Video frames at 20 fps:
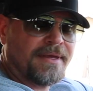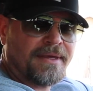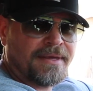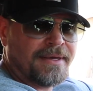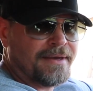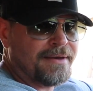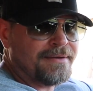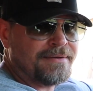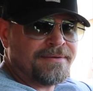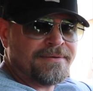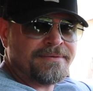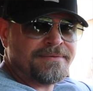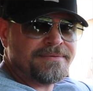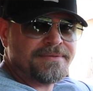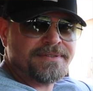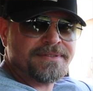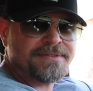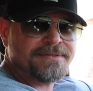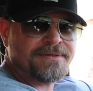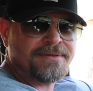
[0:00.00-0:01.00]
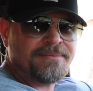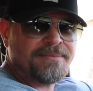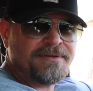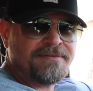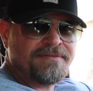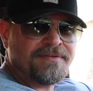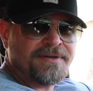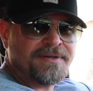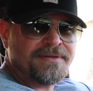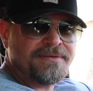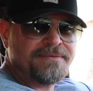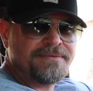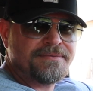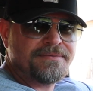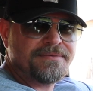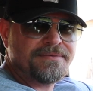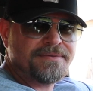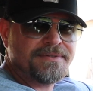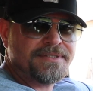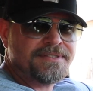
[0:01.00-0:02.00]
don't know, this is gonna be fun.
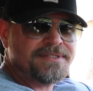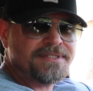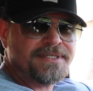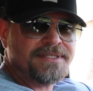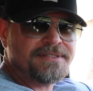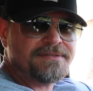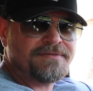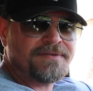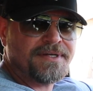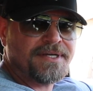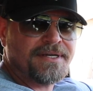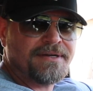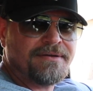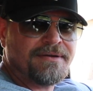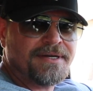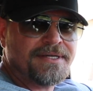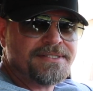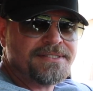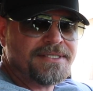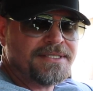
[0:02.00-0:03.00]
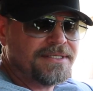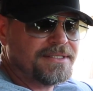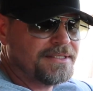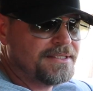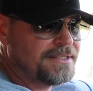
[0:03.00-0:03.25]
This thing's freaking crazy.